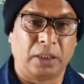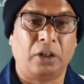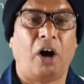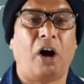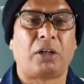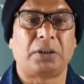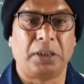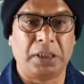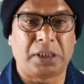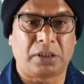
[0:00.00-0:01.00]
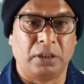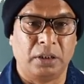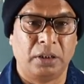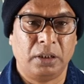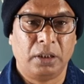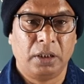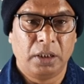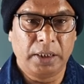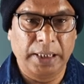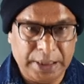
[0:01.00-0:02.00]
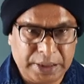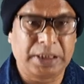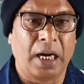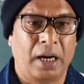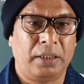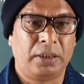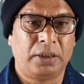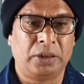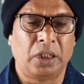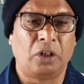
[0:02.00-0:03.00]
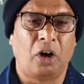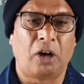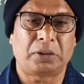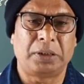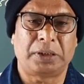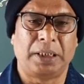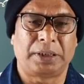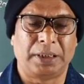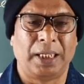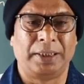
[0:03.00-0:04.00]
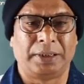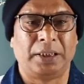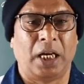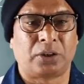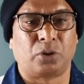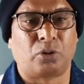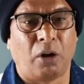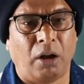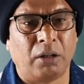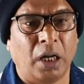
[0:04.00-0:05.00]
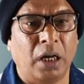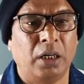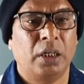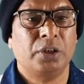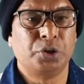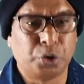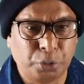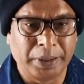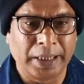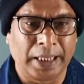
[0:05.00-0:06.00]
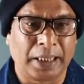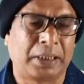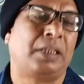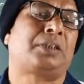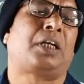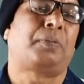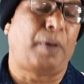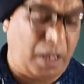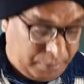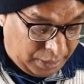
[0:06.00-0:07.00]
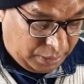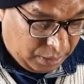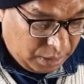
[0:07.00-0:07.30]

Northeast Asia, in the Northeast Asia, it is also called the zooming agricultural farming.